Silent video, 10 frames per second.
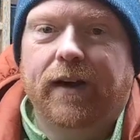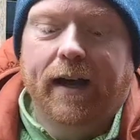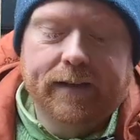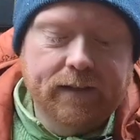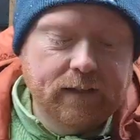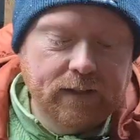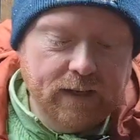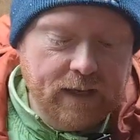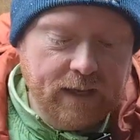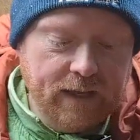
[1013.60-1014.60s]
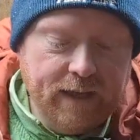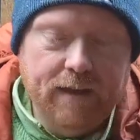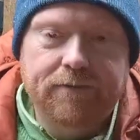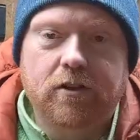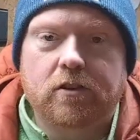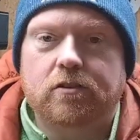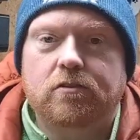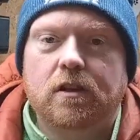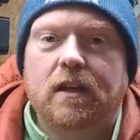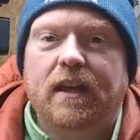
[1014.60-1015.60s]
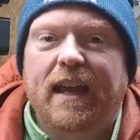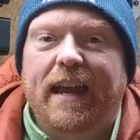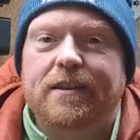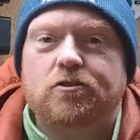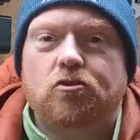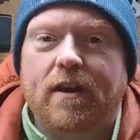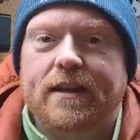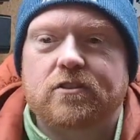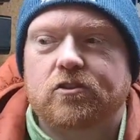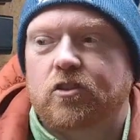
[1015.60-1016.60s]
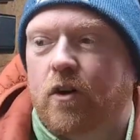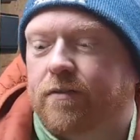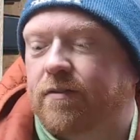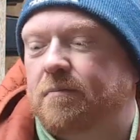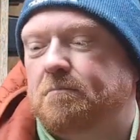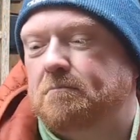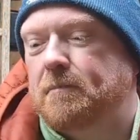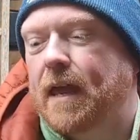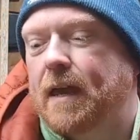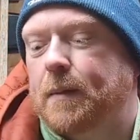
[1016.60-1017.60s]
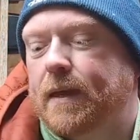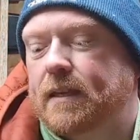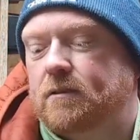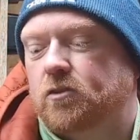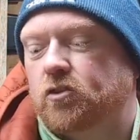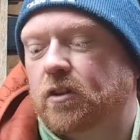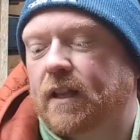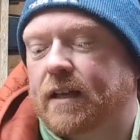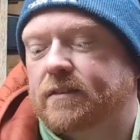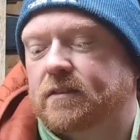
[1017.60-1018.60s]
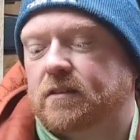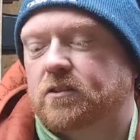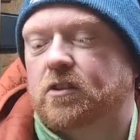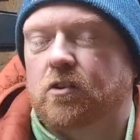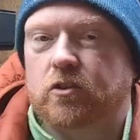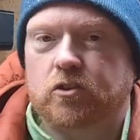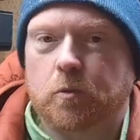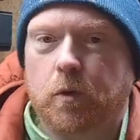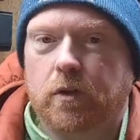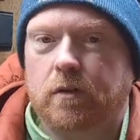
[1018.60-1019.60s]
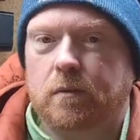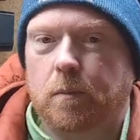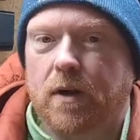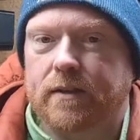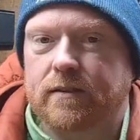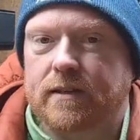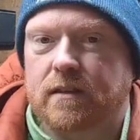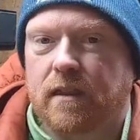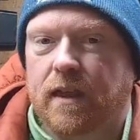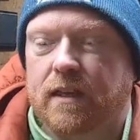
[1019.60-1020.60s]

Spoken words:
fine. If you're in the trades and stuff, maybe doesn't last as long as some other branded